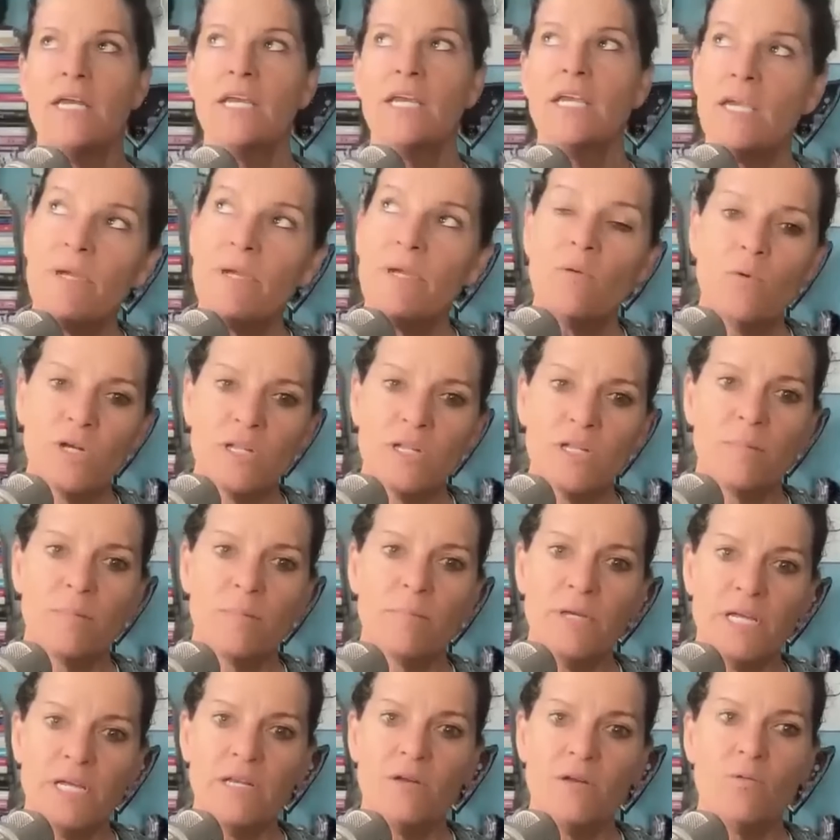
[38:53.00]
keep be
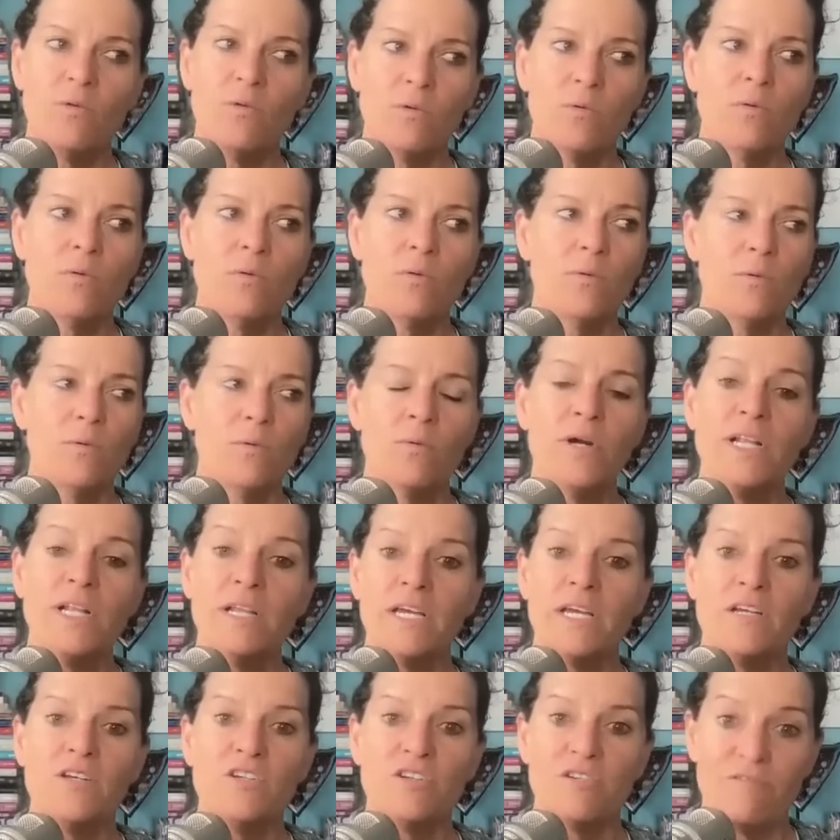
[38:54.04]
will, being
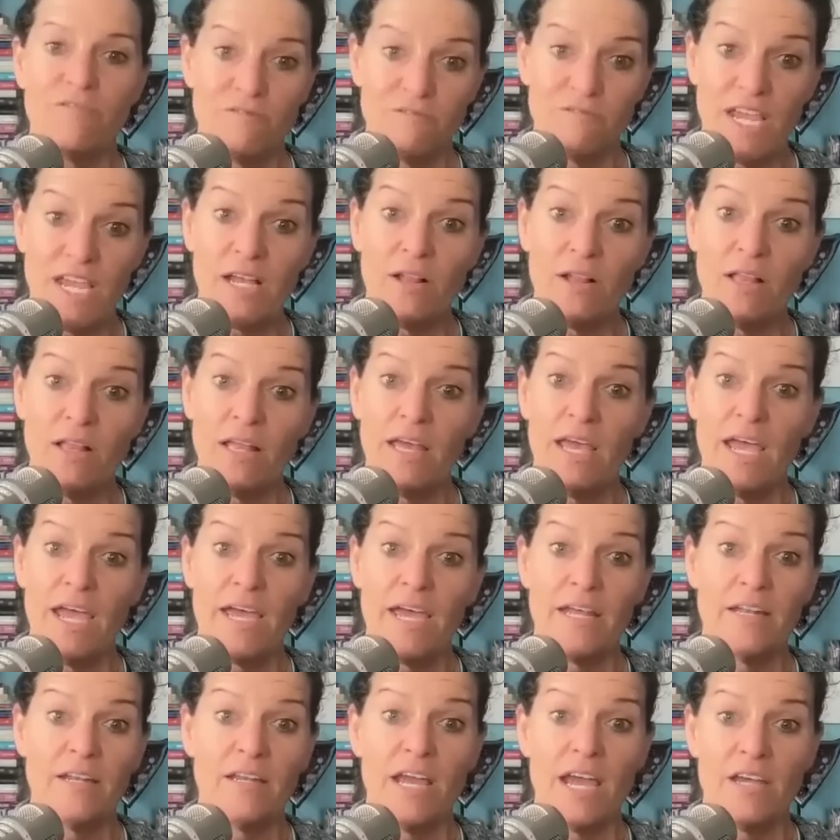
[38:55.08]
willing to fail
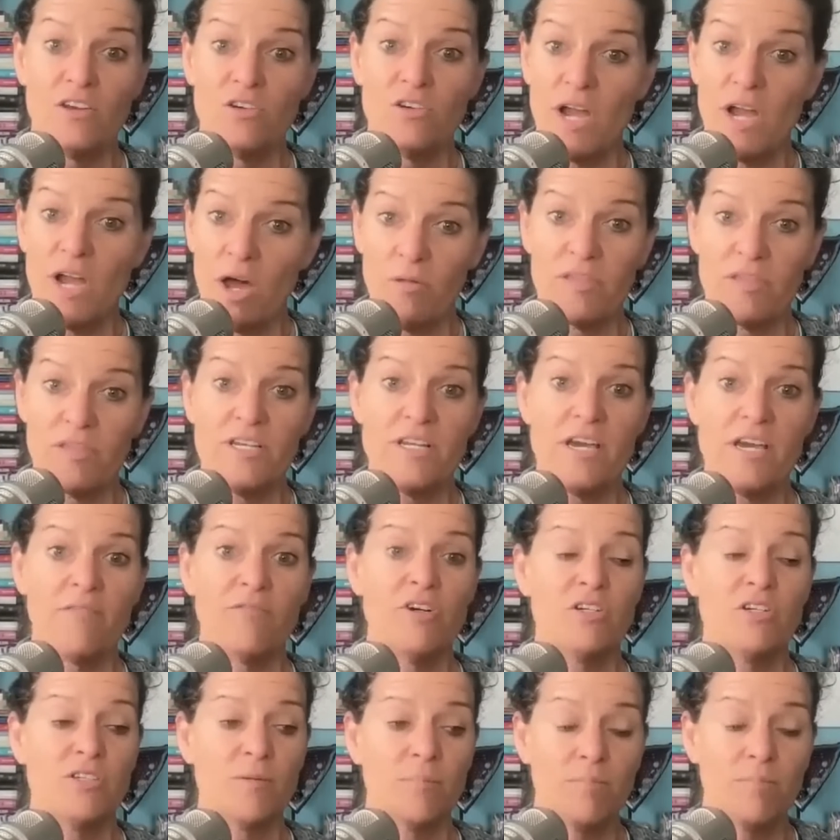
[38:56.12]
at, at your health
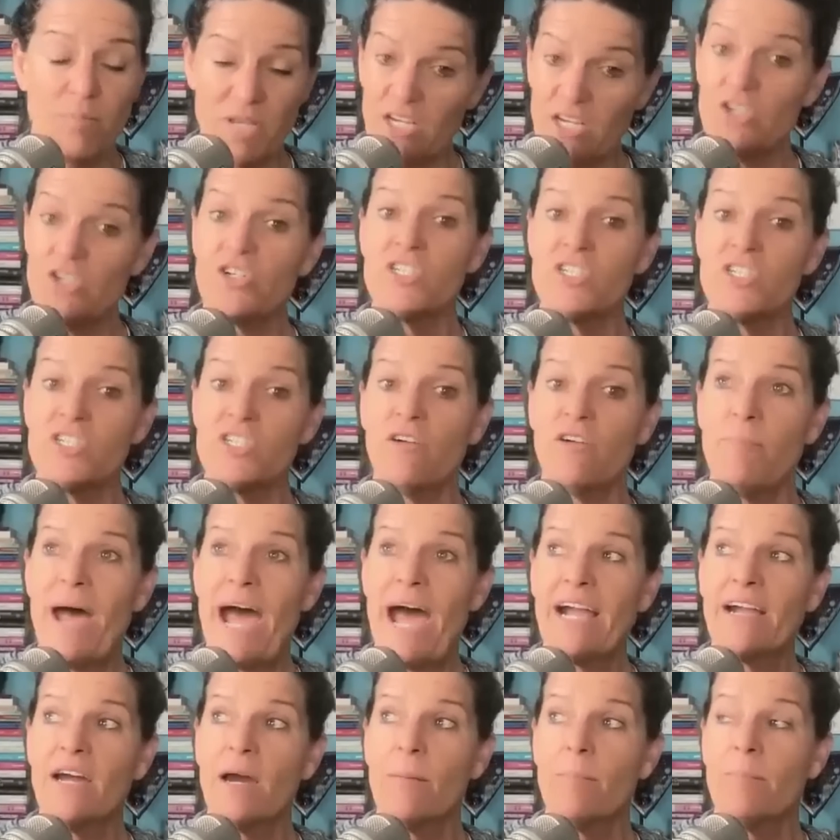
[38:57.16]
endeavors and pick yourself
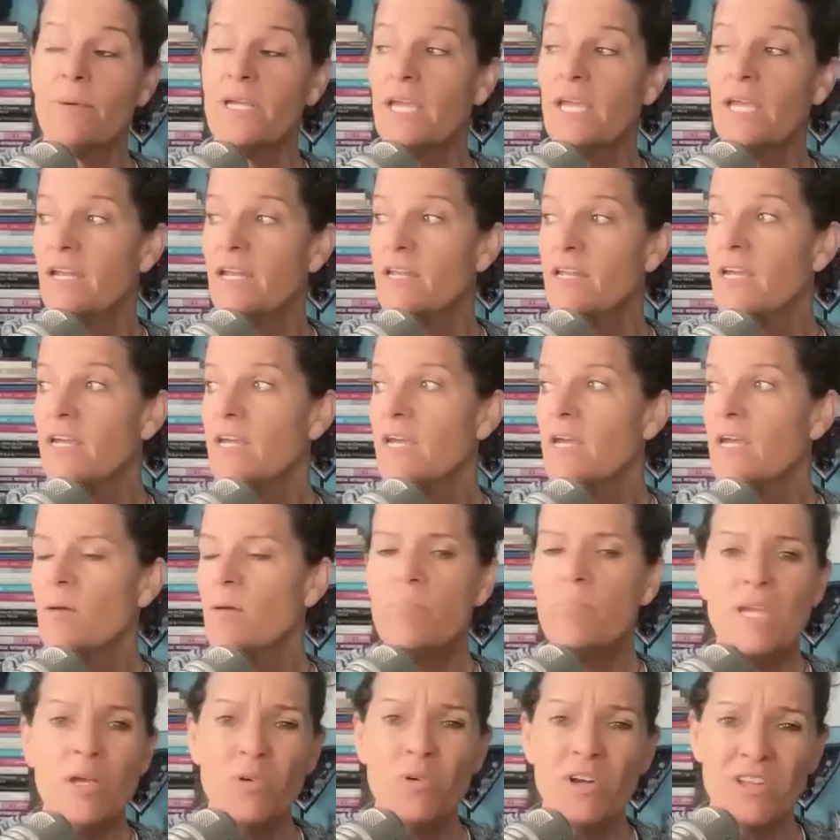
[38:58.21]
back up again
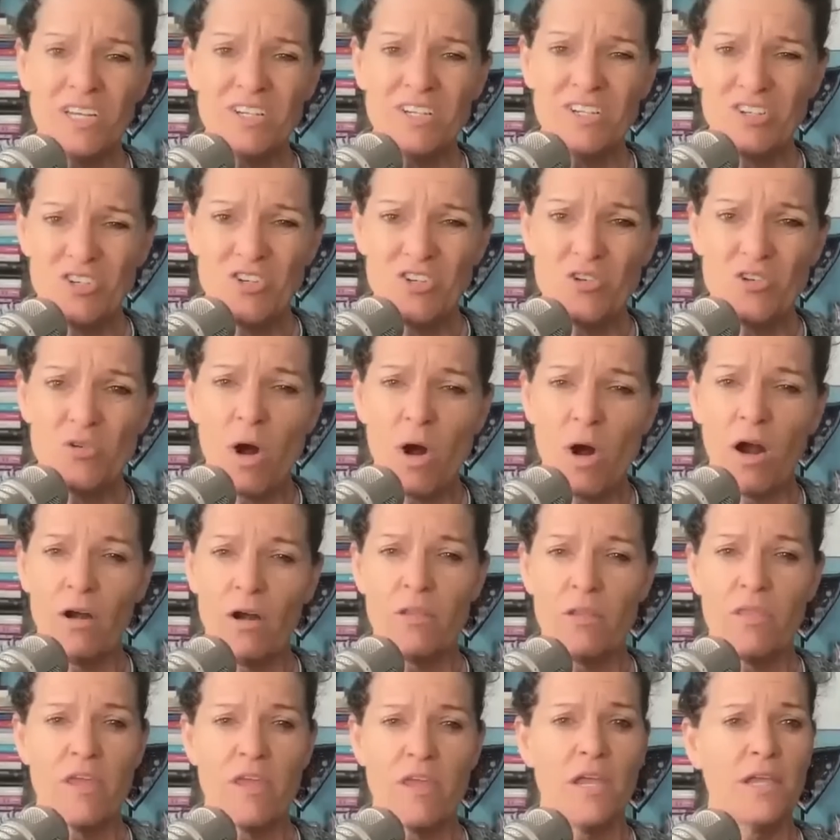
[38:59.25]
be willing to do
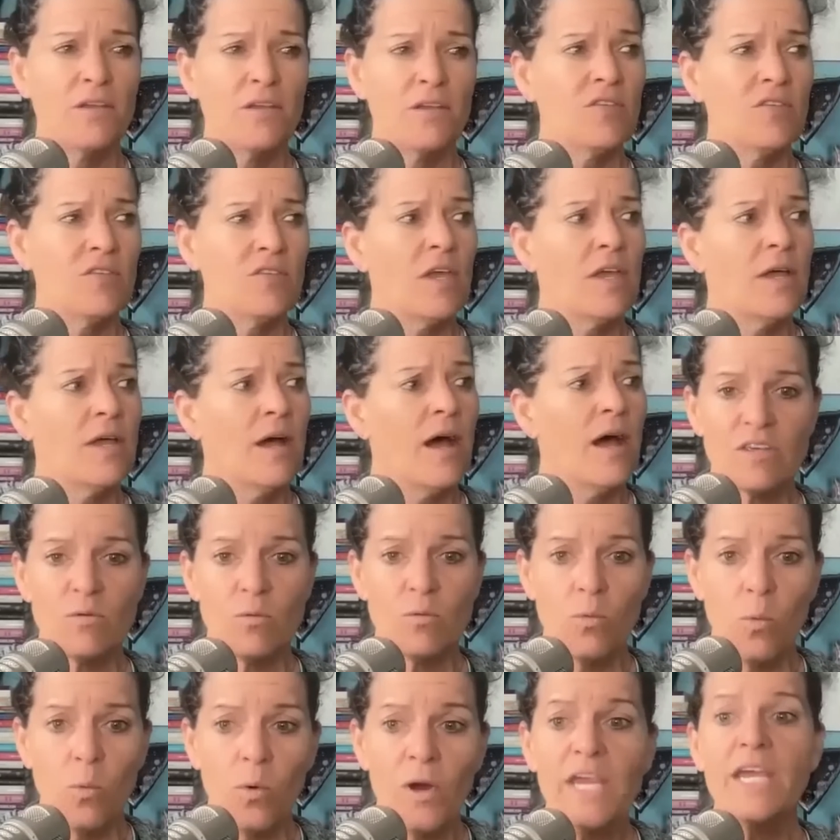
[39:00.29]
hard things
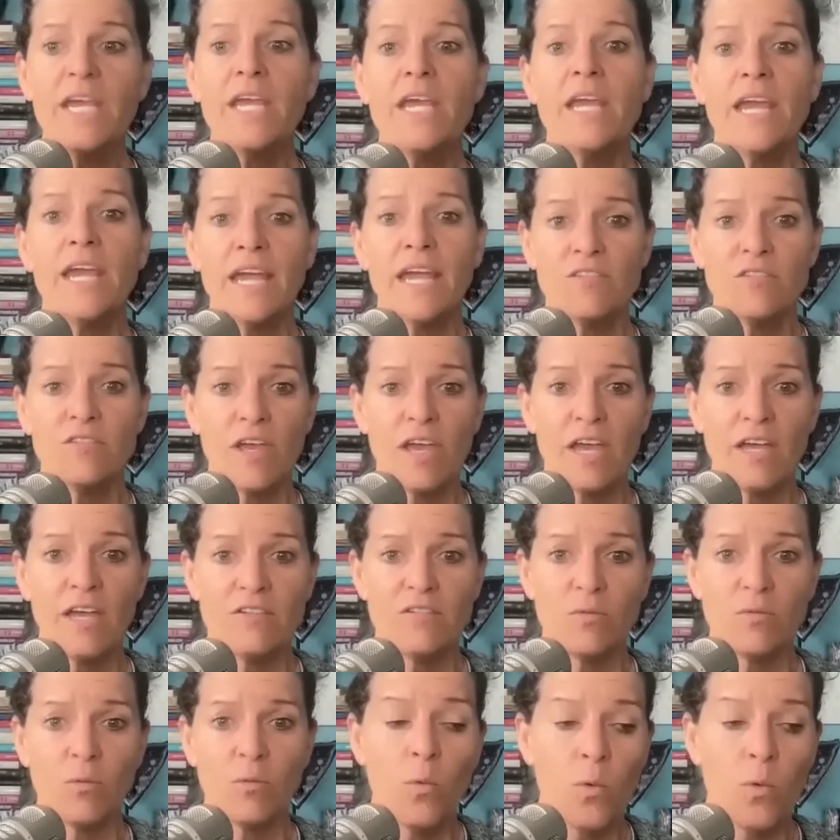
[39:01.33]
we as
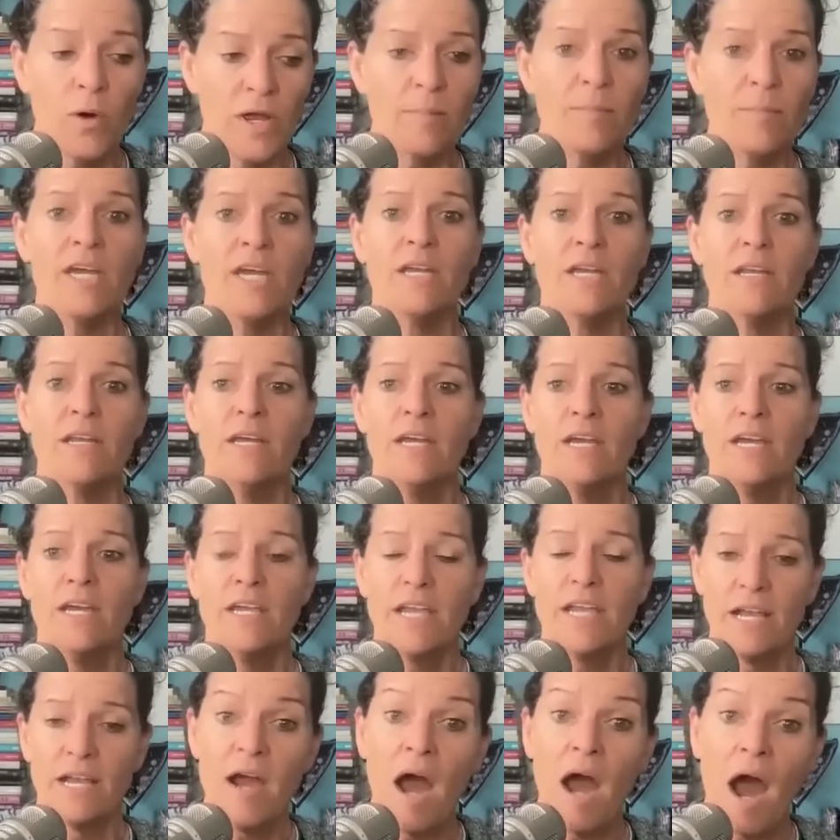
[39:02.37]
as women can